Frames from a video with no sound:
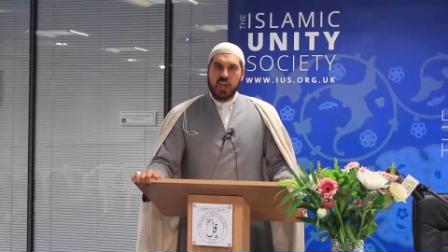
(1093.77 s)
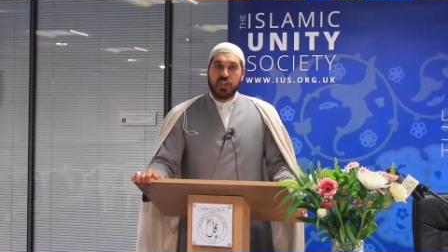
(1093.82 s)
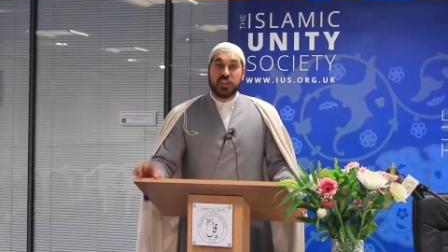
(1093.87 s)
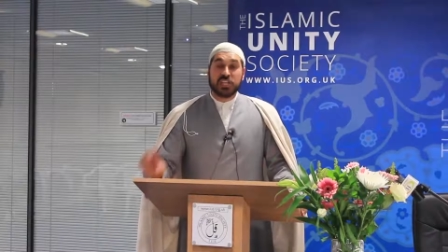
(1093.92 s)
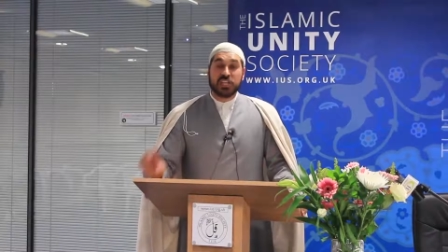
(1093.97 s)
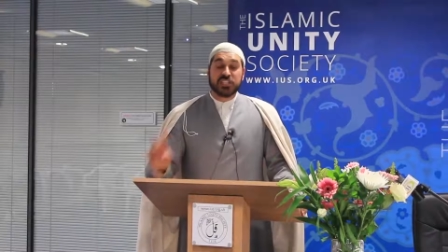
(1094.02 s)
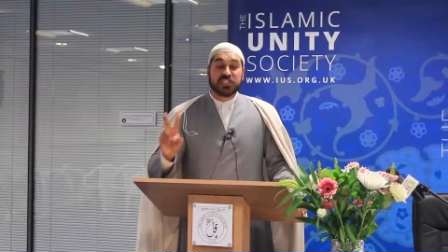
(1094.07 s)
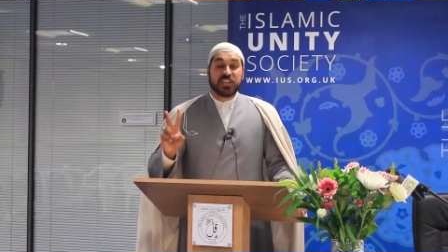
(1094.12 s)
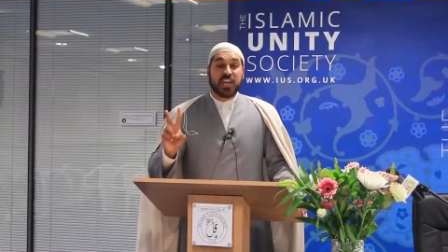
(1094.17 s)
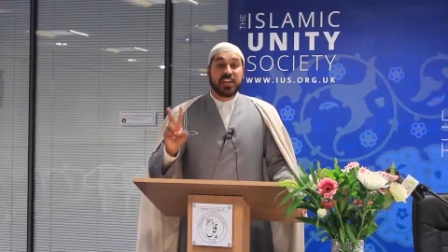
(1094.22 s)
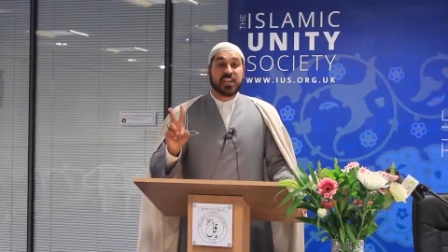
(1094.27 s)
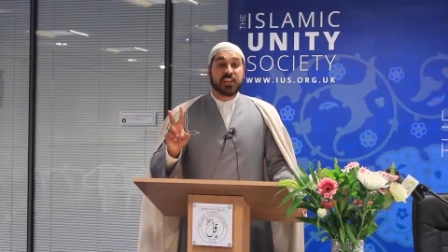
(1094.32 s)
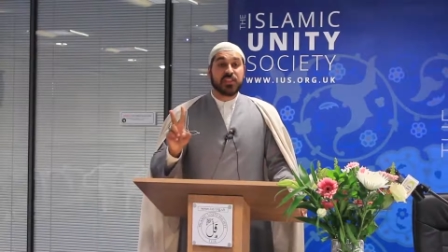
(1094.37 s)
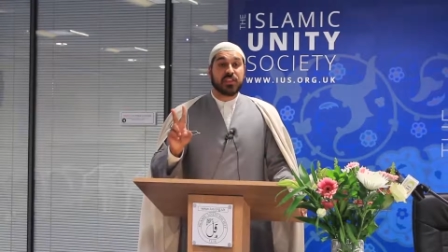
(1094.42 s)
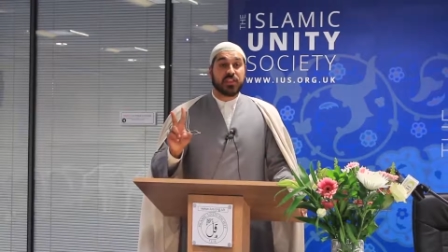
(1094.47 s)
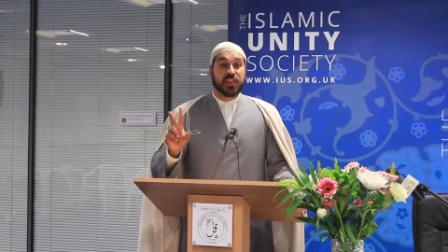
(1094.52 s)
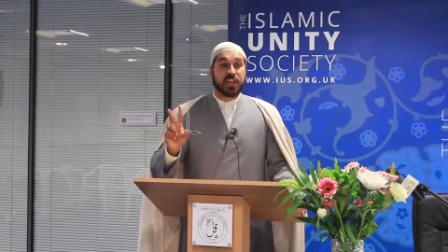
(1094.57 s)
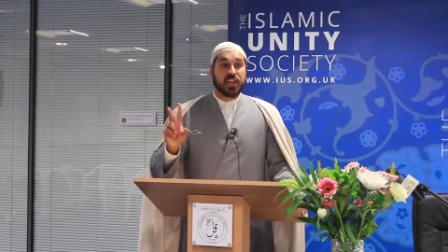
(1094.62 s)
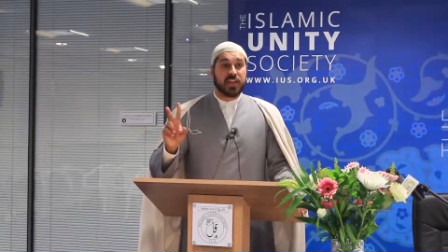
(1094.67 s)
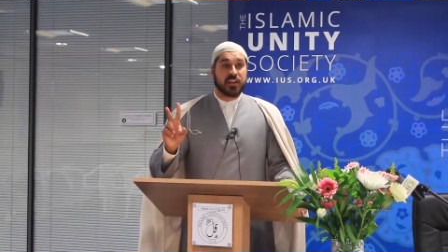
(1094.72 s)
The
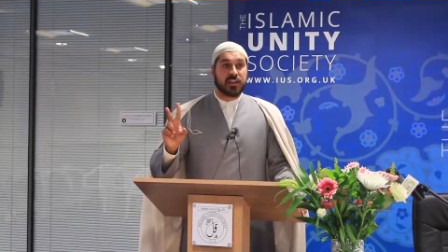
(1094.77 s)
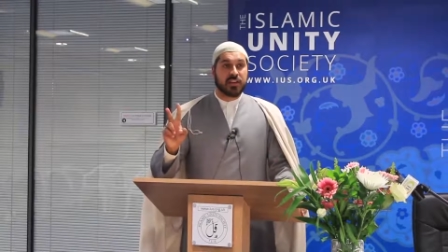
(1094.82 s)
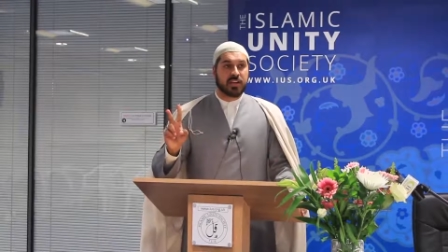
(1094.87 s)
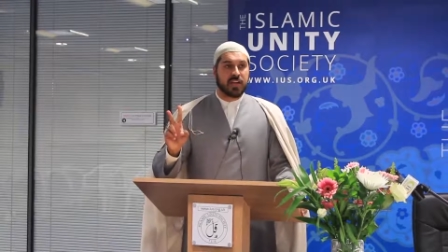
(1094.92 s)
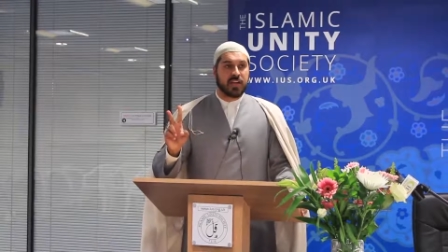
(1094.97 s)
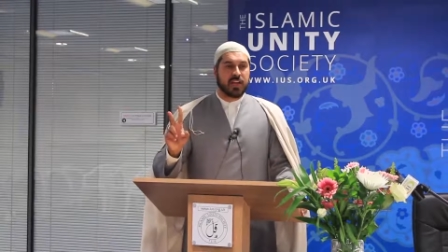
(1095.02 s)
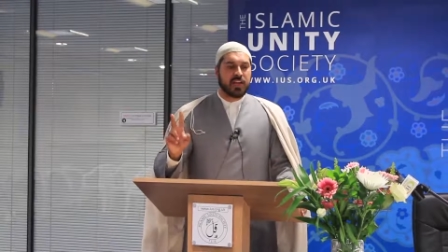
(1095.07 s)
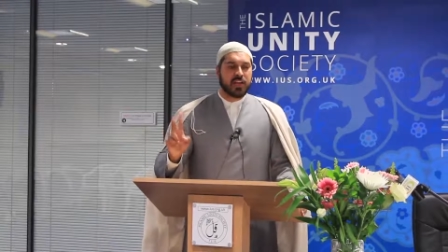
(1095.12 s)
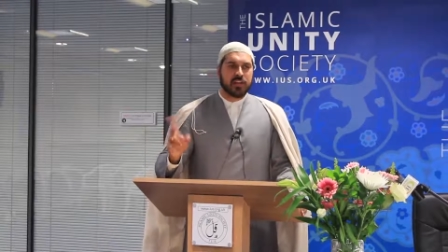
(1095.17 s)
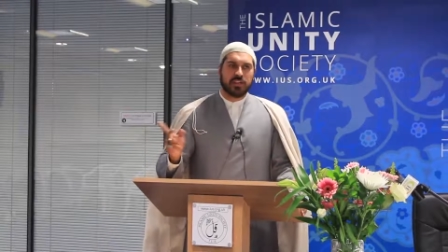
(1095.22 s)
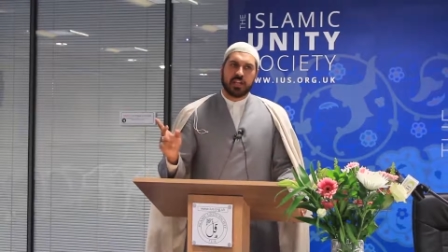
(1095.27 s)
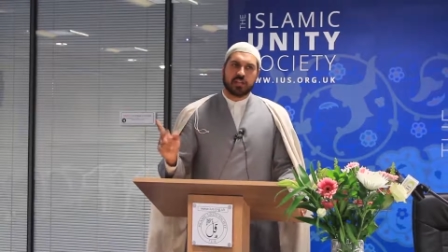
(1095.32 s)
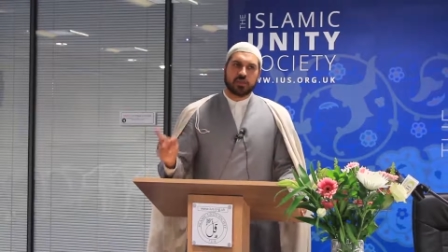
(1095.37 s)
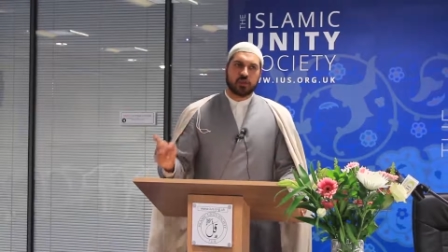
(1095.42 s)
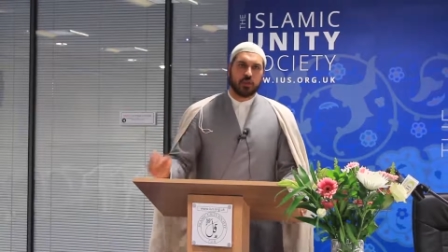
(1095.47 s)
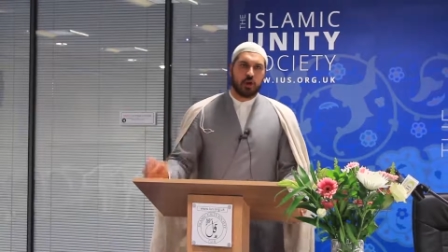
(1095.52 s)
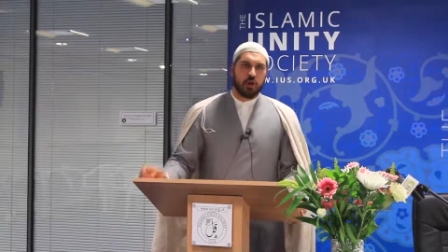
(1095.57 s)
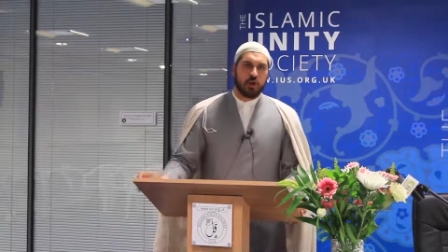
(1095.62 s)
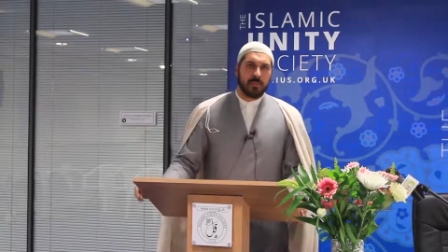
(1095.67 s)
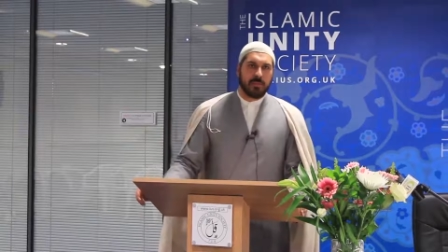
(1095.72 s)
second thing that
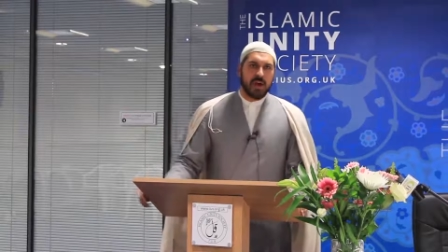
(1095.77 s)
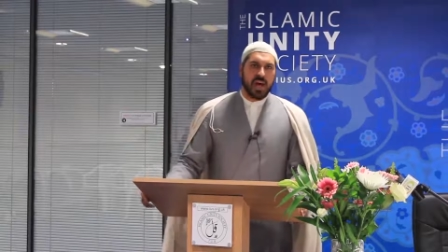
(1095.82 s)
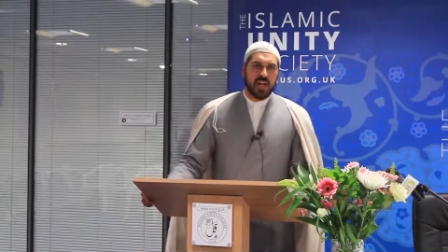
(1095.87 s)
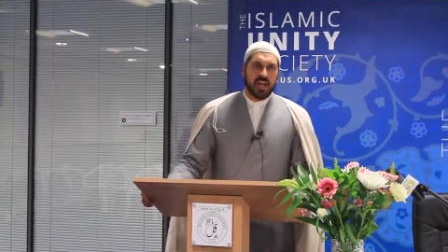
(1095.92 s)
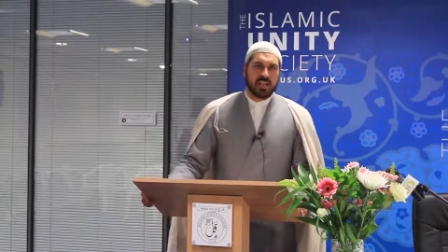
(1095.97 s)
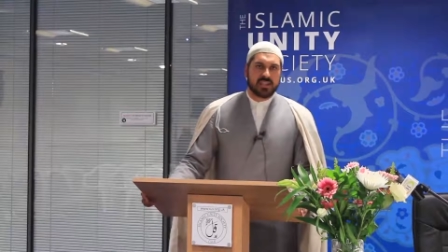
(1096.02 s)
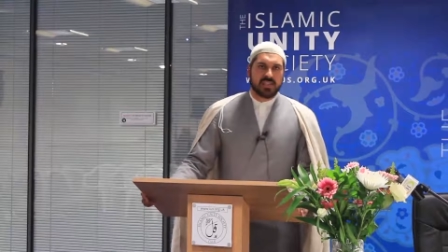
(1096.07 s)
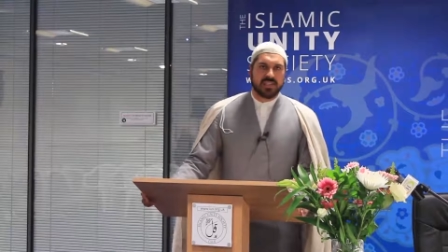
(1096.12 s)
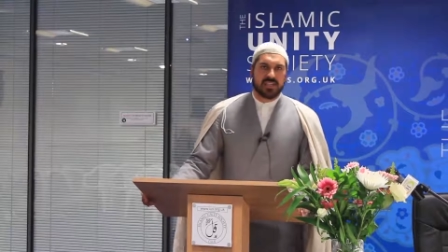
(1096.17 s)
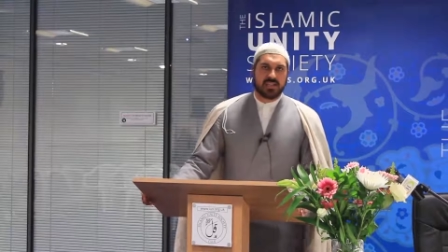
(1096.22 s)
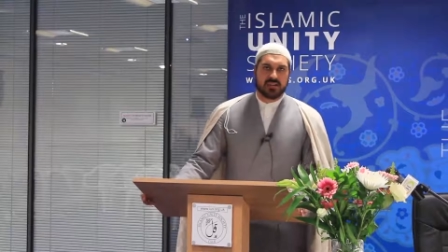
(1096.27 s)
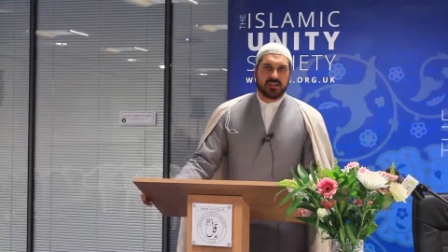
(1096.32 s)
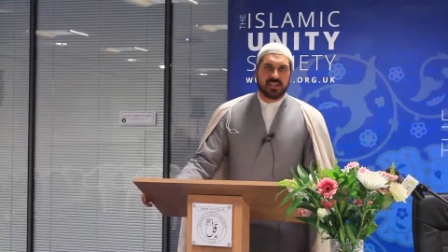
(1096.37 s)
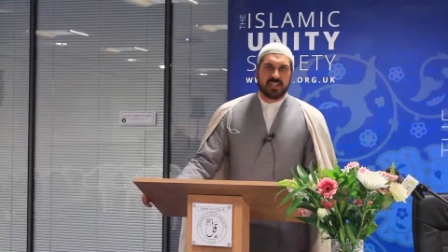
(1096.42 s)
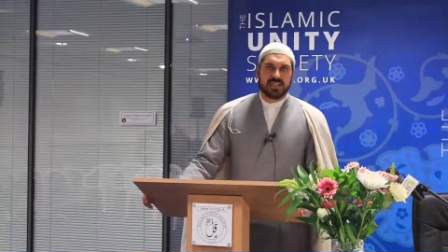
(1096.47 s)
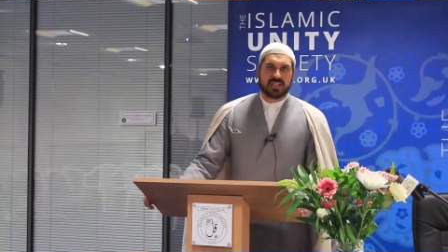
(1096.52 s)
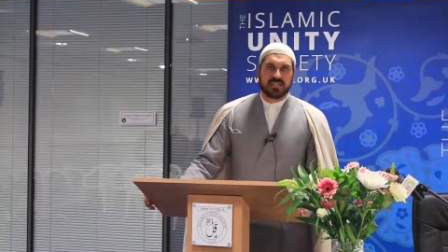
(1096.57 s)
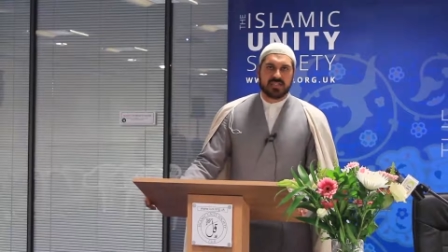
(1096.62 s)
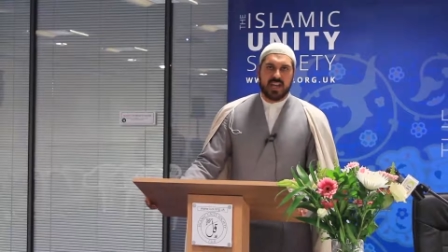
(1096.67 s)
Luqman tells his